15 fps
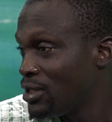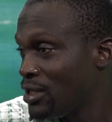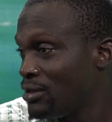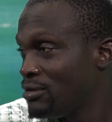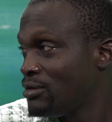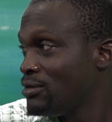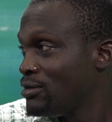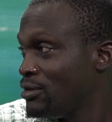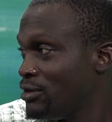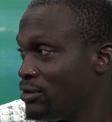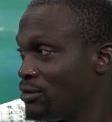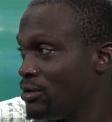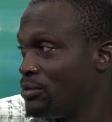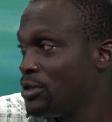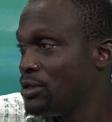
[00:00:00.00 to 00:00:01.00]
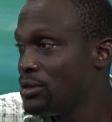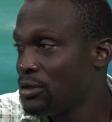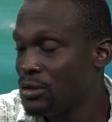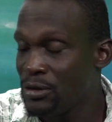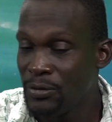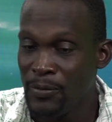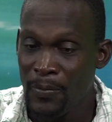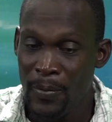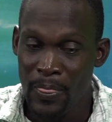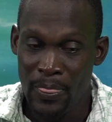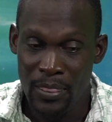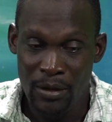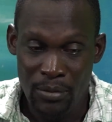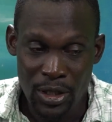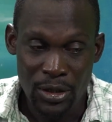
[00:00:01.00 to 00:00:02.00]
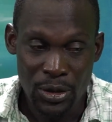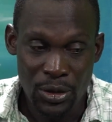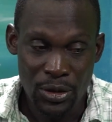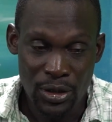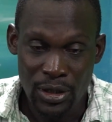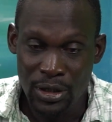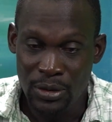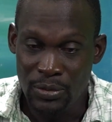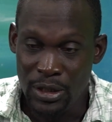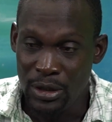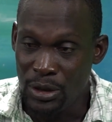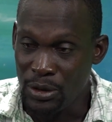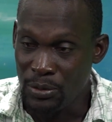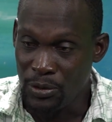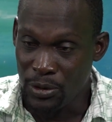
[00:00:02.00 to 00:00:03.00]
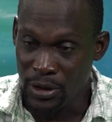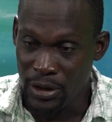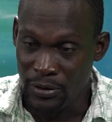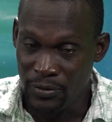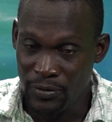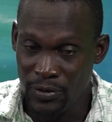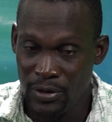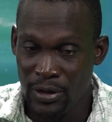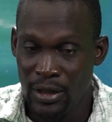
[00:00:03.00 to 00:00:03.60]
not, okay. You know what I mean? So the ministry has been supportive.